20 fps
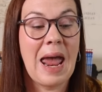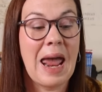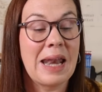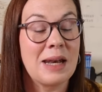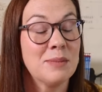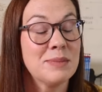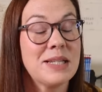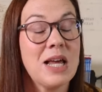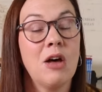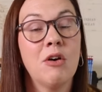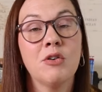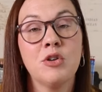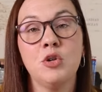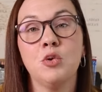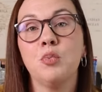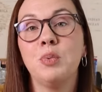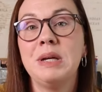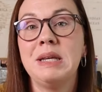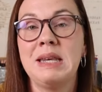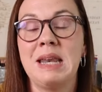And I'm telling
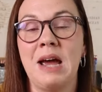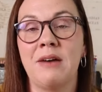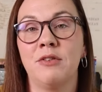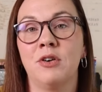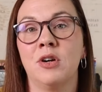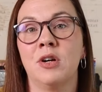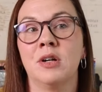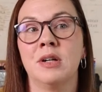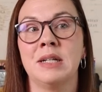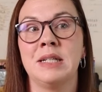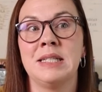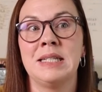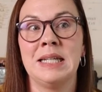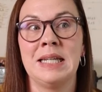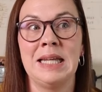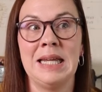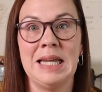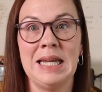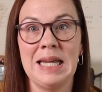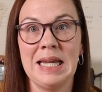you, we never
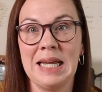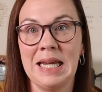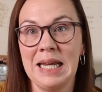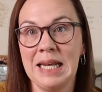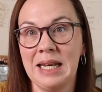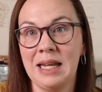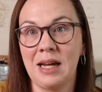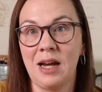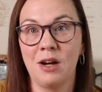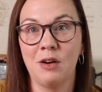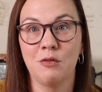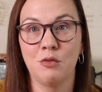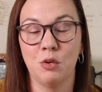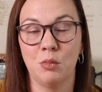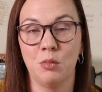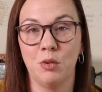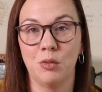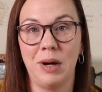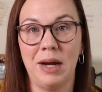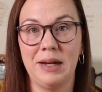did any kind of
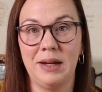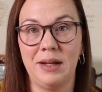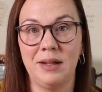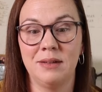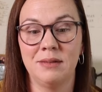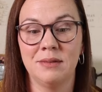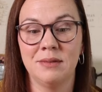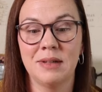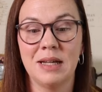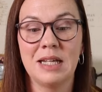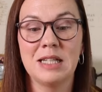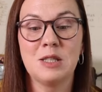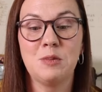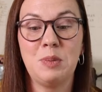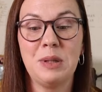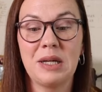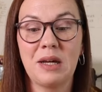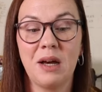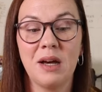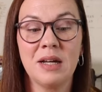formal writing. It's
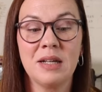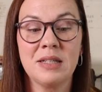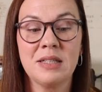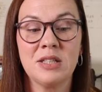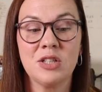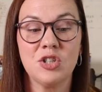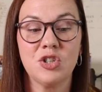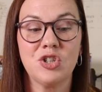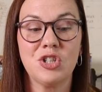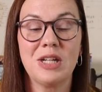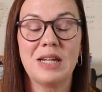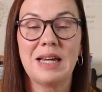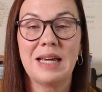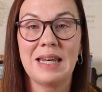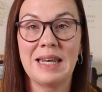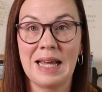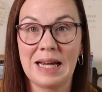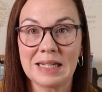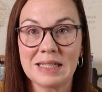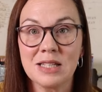because she
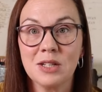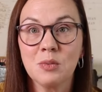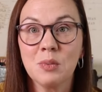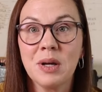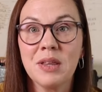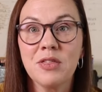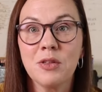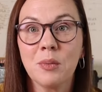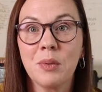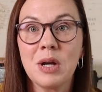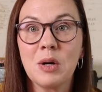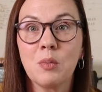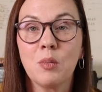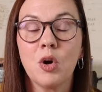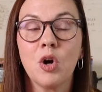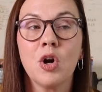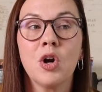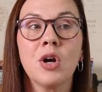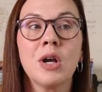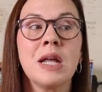connected with the written
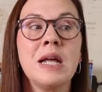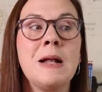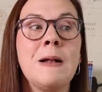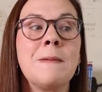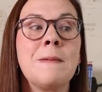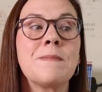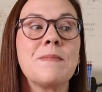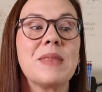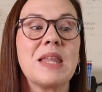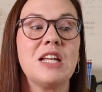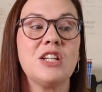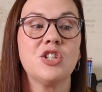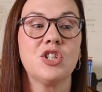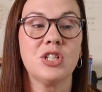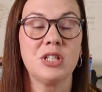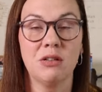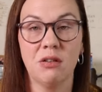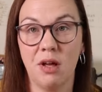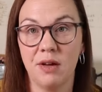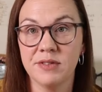word and
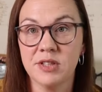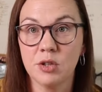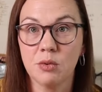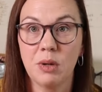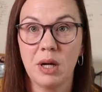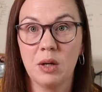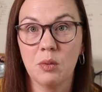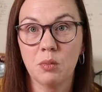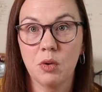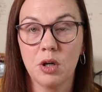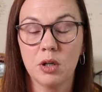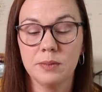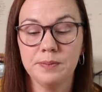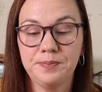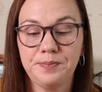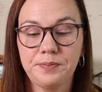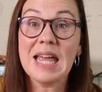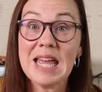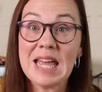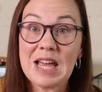she loves the written word.
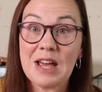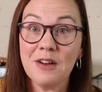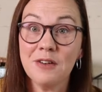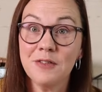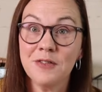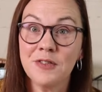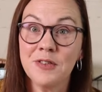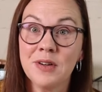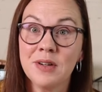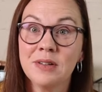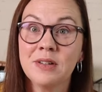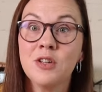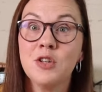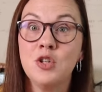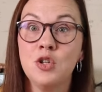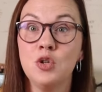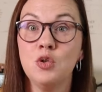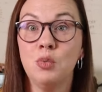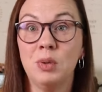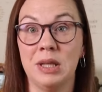If
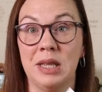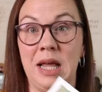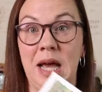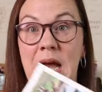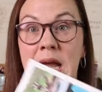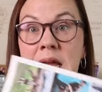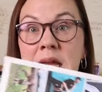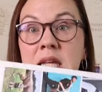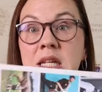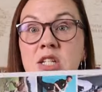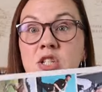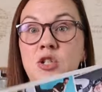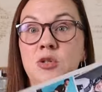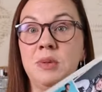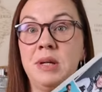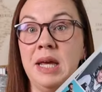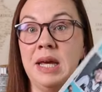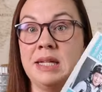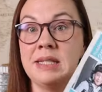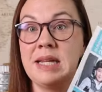you would like to
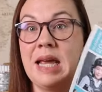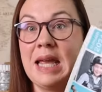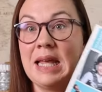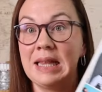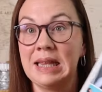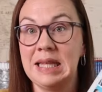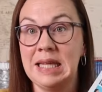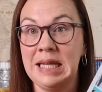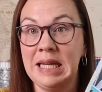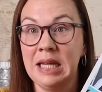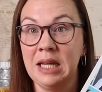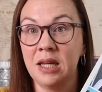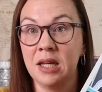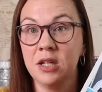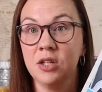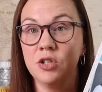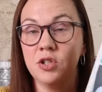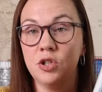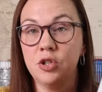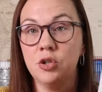get a link
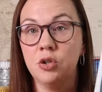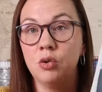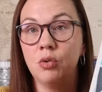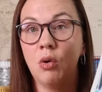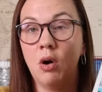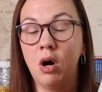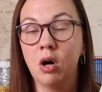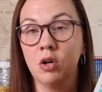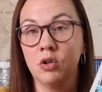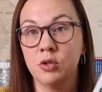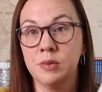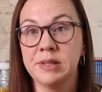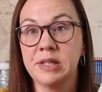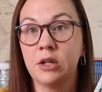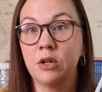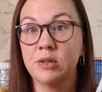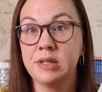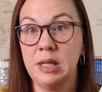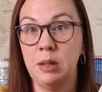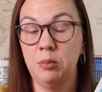to our
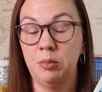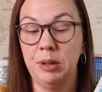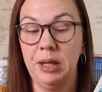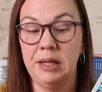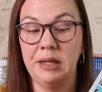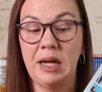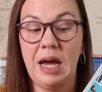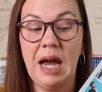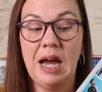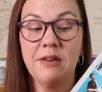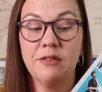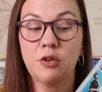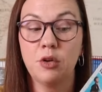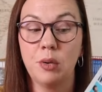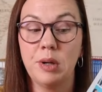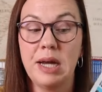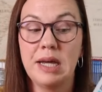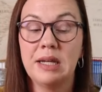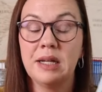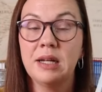newsletter template. I have
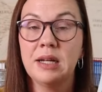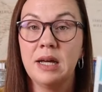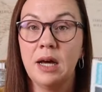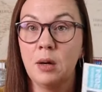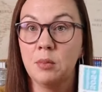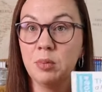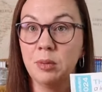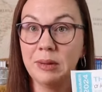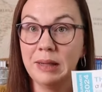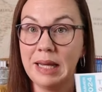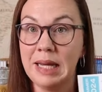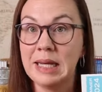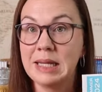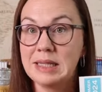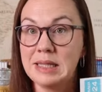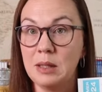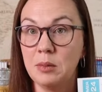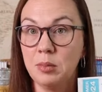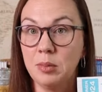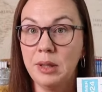created a blank
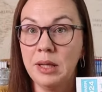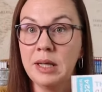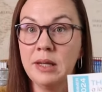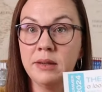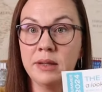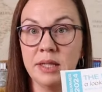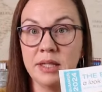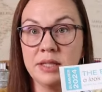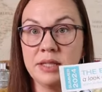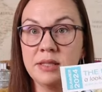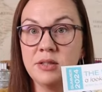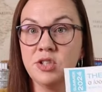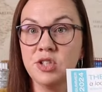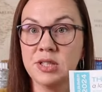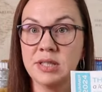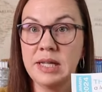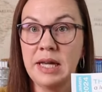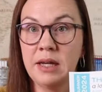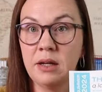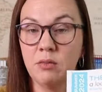template that's
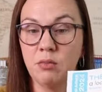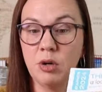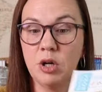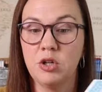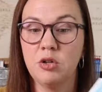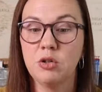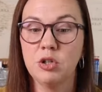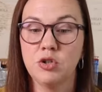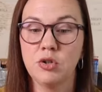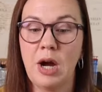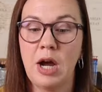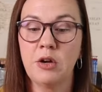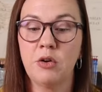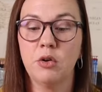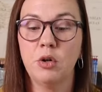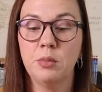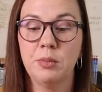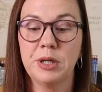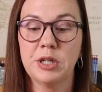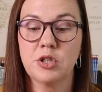just like where you could drag your
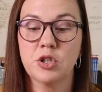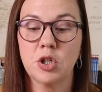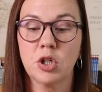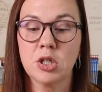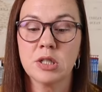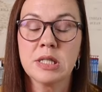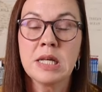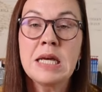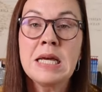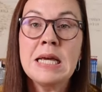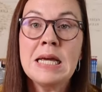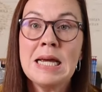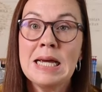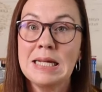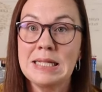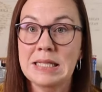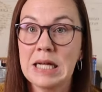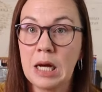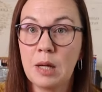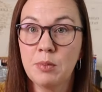own pictures
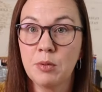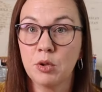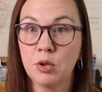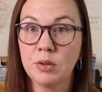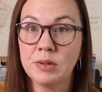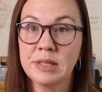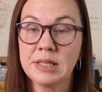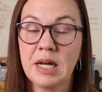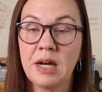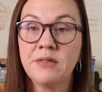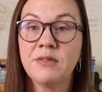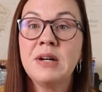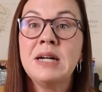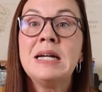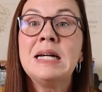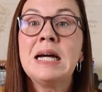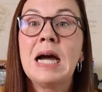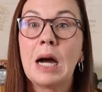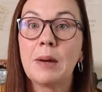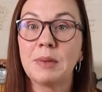and type your own stuff.
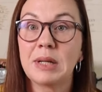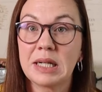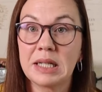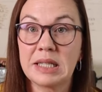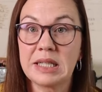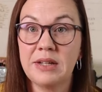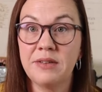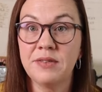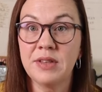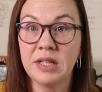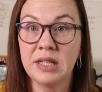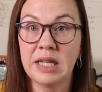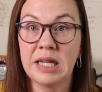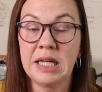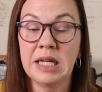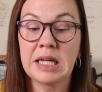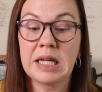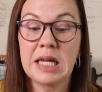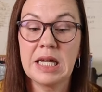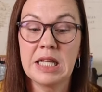I'm gonna leave the
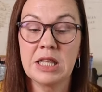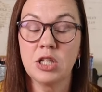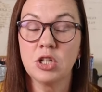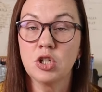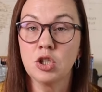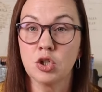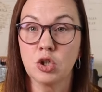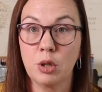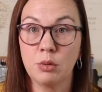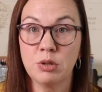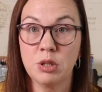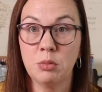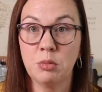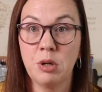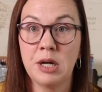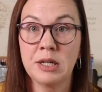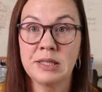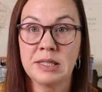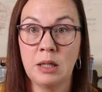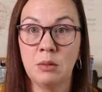link in the description
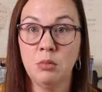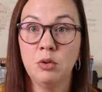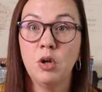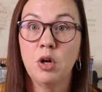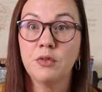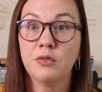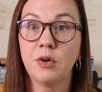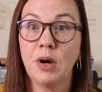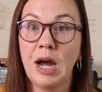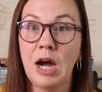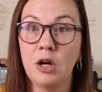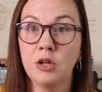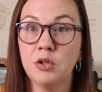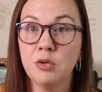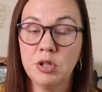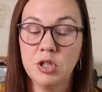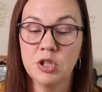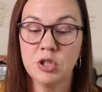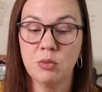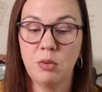box down below for how you
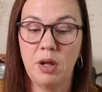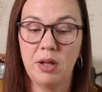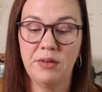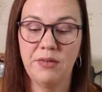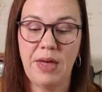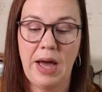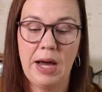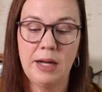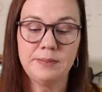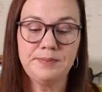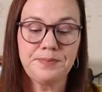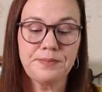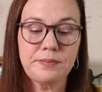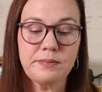can do all of that